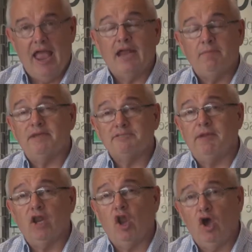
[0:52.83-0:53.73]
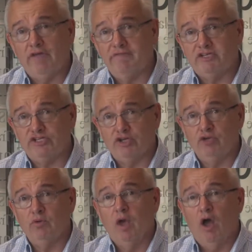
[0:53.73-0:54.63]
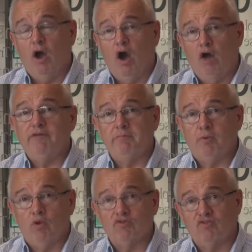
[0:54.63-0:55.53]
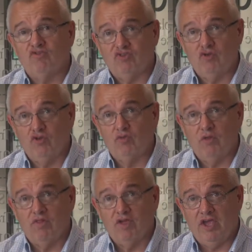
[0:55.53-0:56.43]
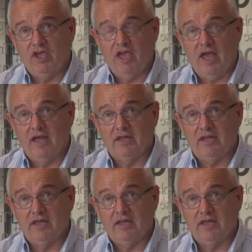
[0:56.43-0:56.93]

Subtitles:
and it must be a live issue of importance to the